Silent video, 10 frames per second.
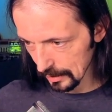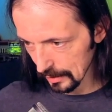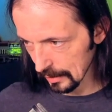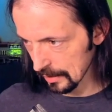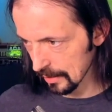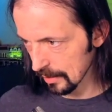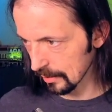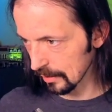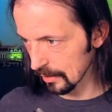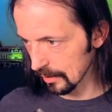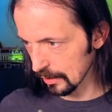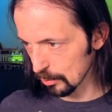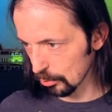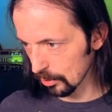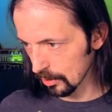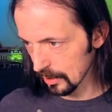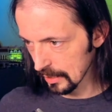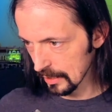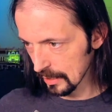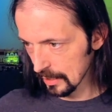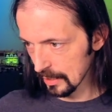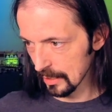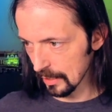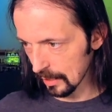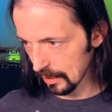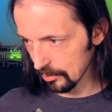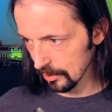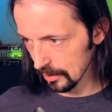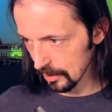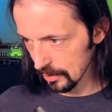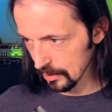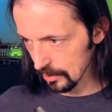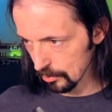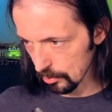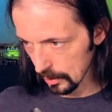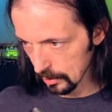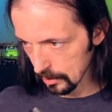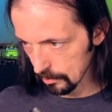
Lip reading: had anything in here anymore after this run.